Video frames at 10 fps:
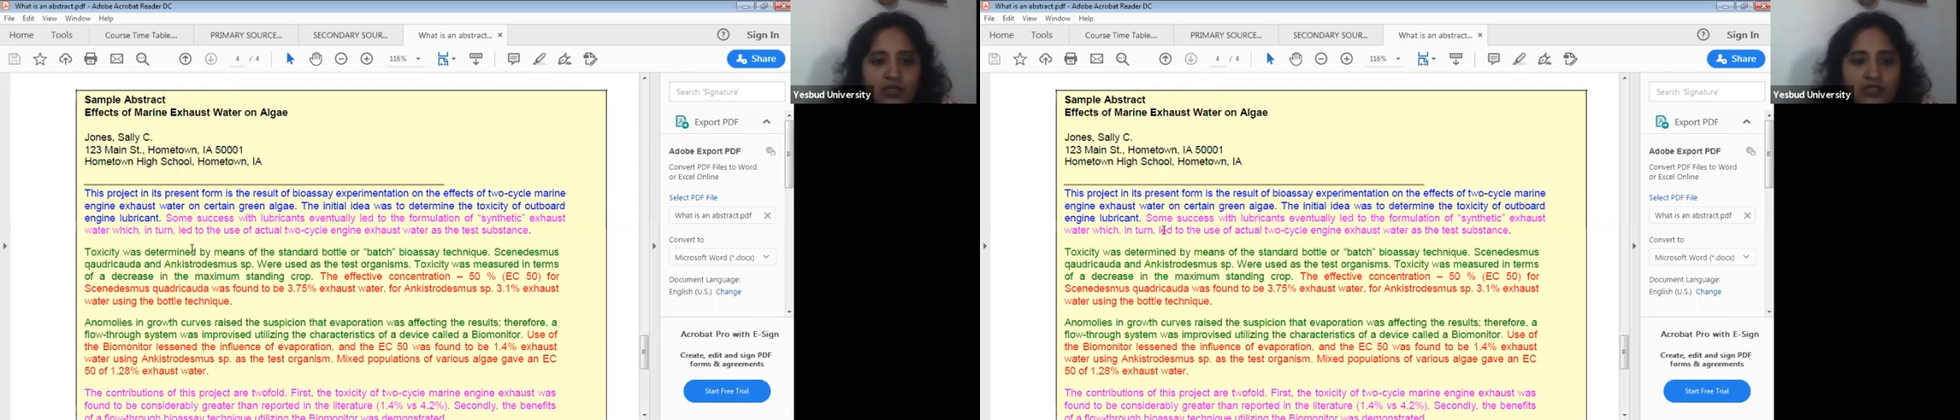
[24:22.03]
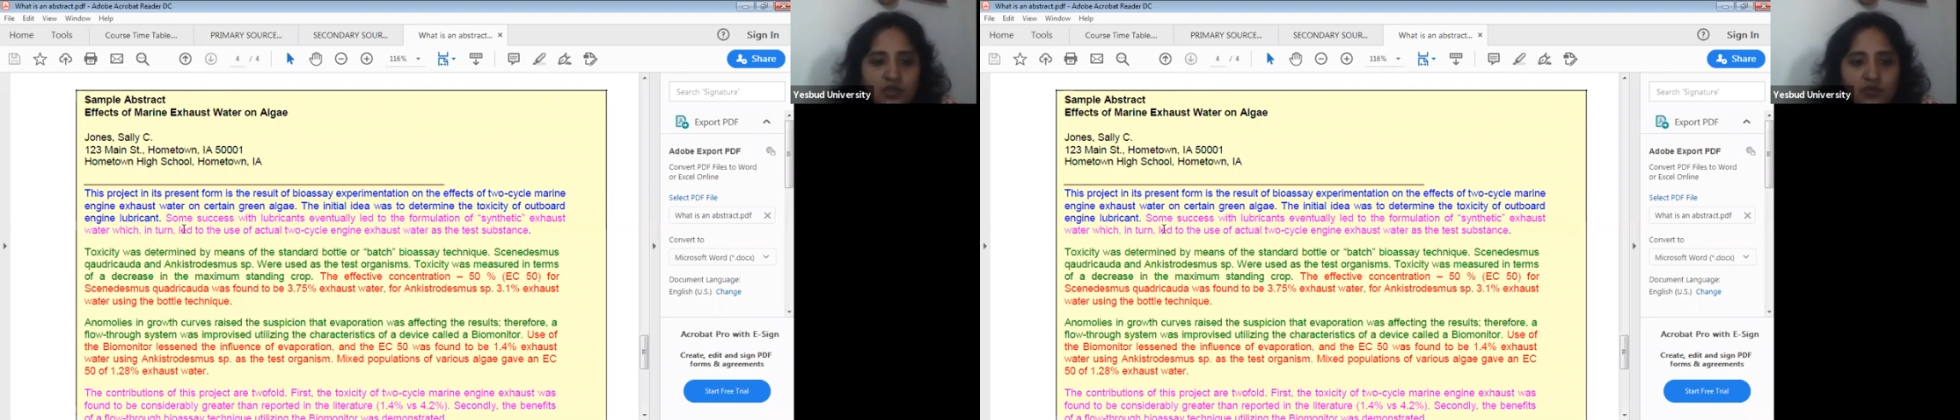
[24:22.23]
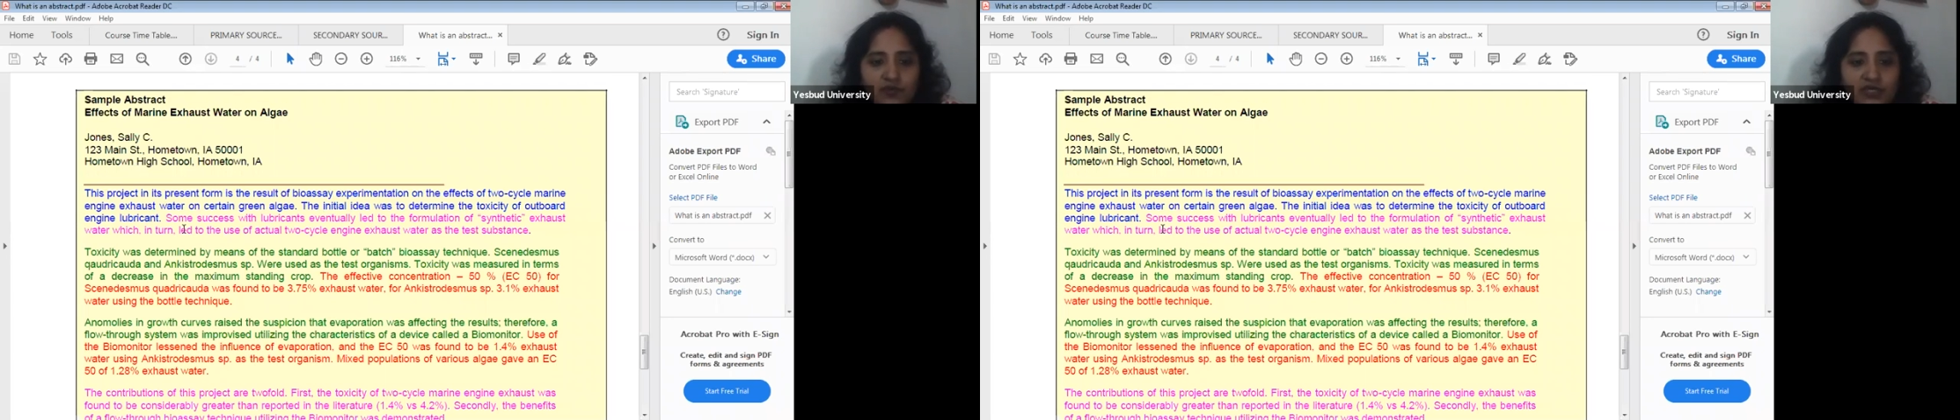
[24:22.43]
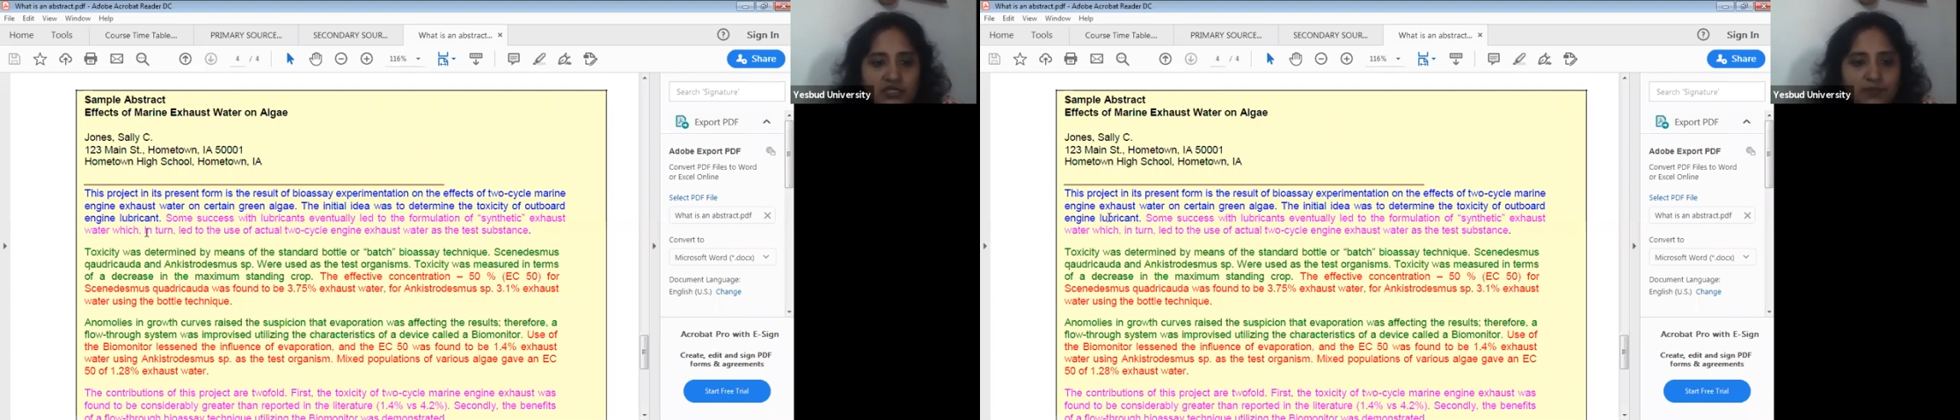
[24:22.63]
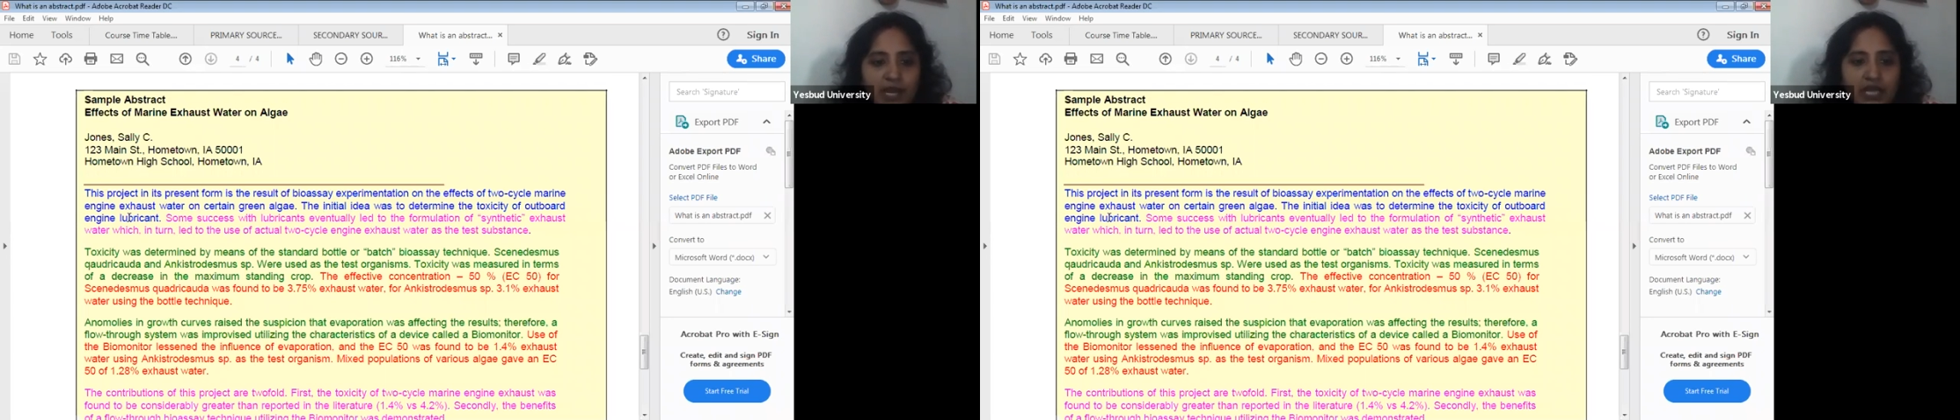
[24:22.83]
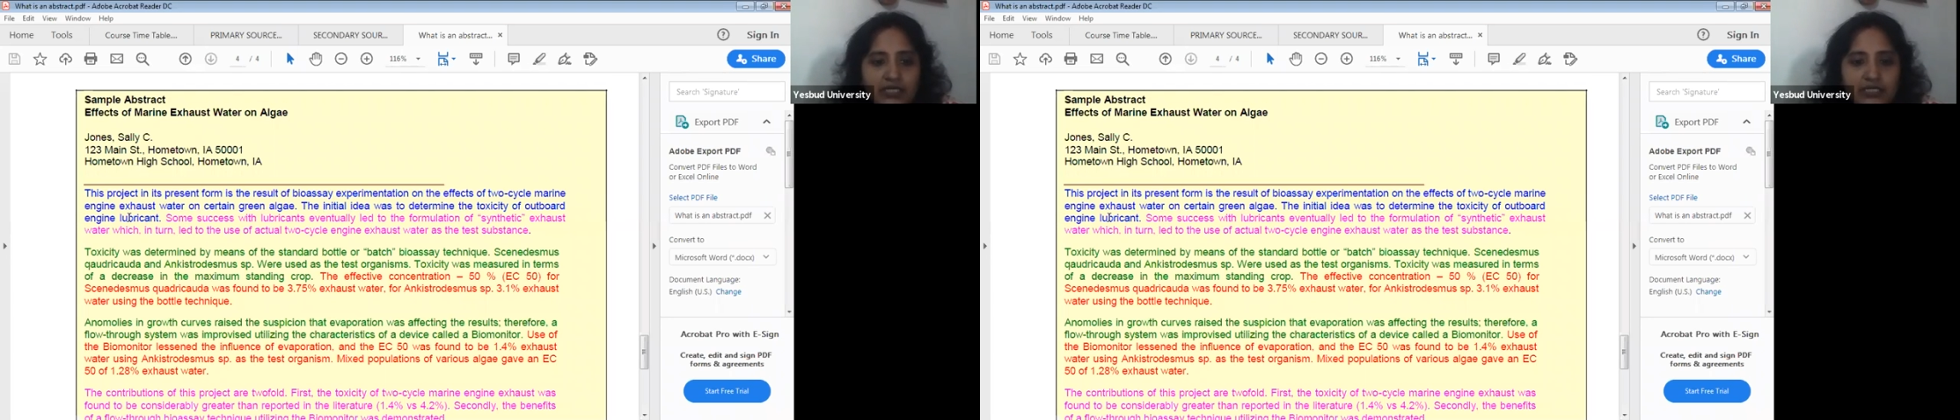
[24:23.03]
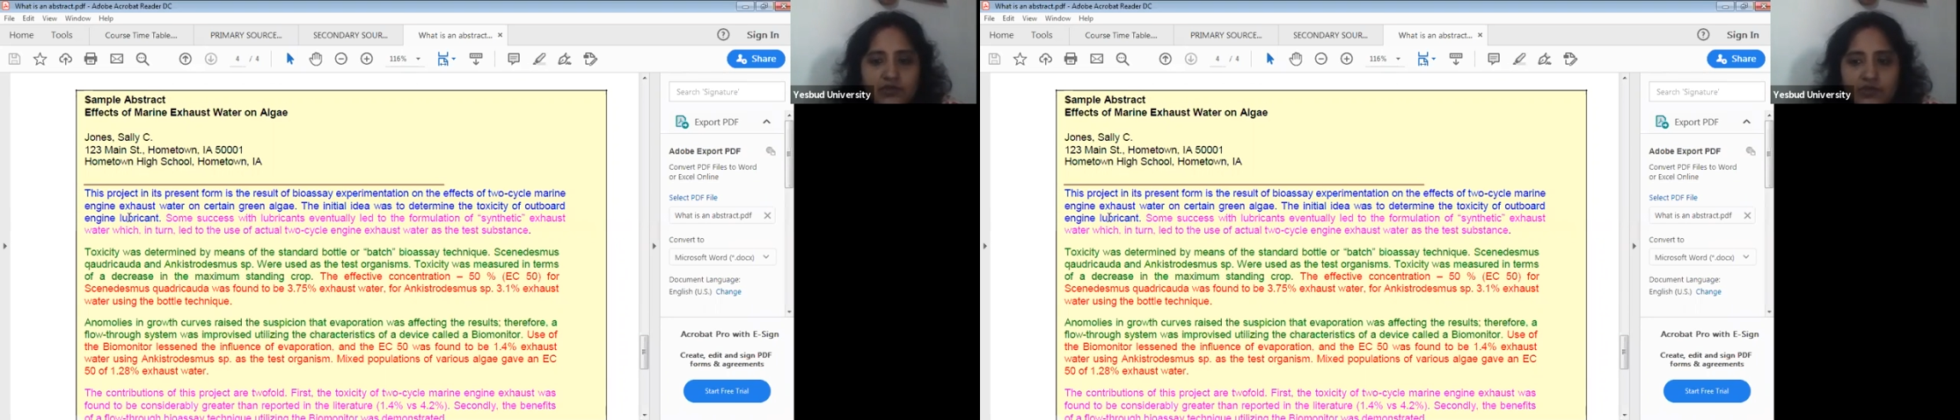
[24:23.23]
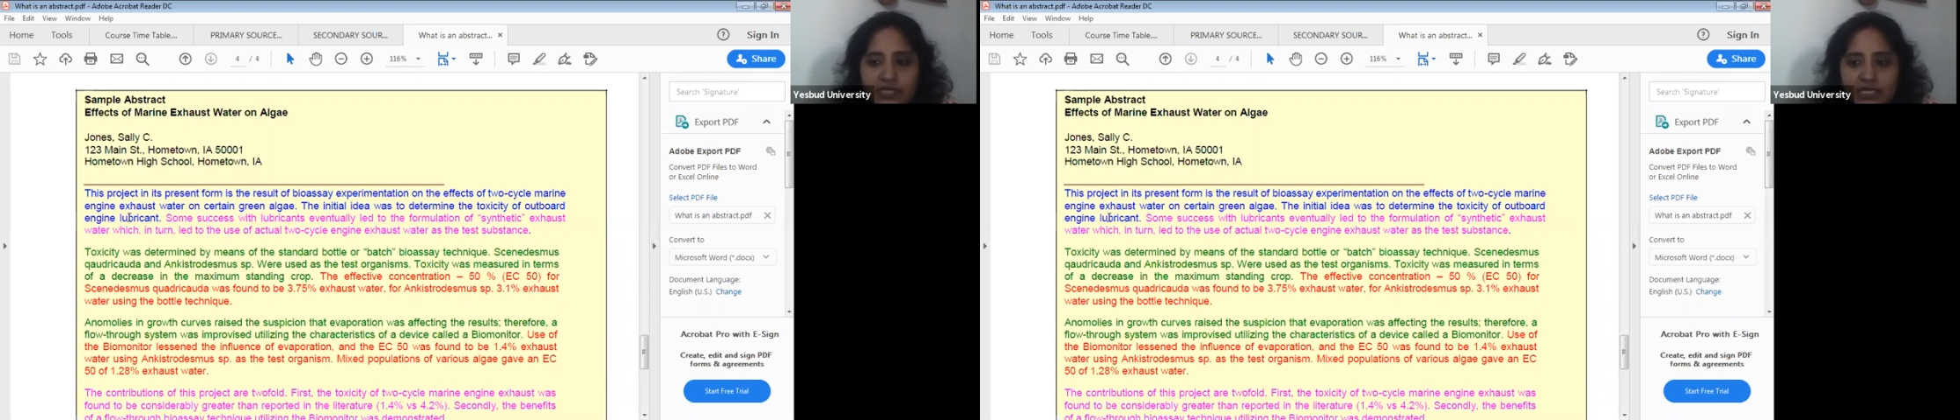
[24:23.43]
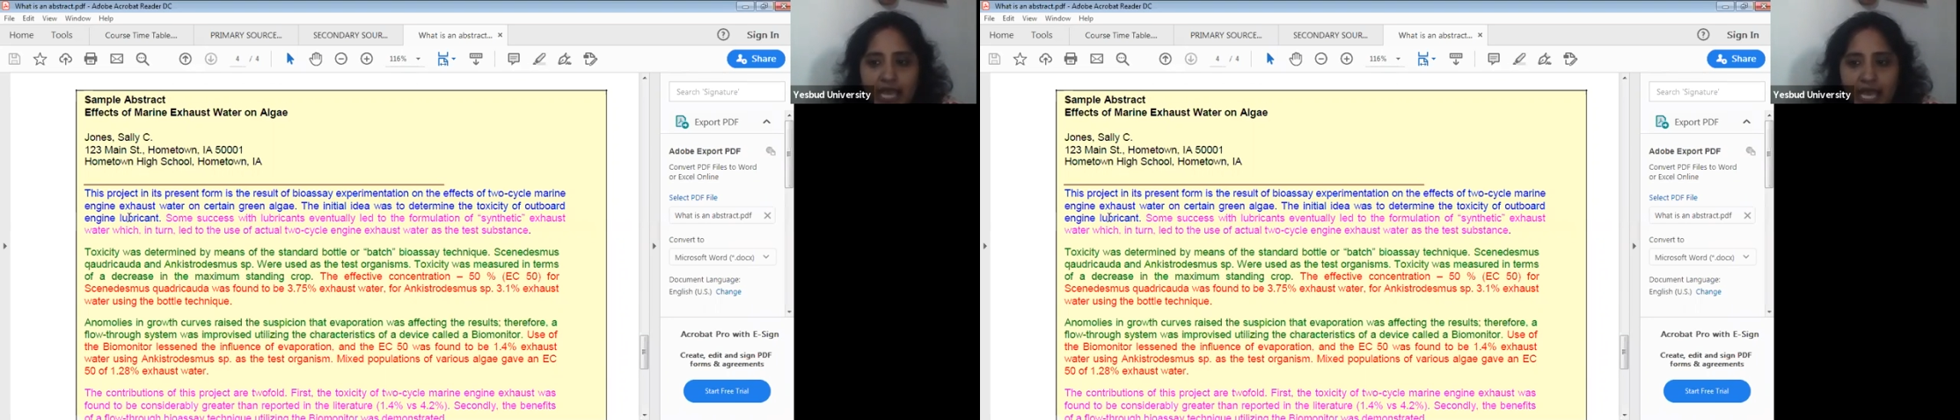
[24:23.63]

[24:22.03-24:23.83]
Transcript: So first part is written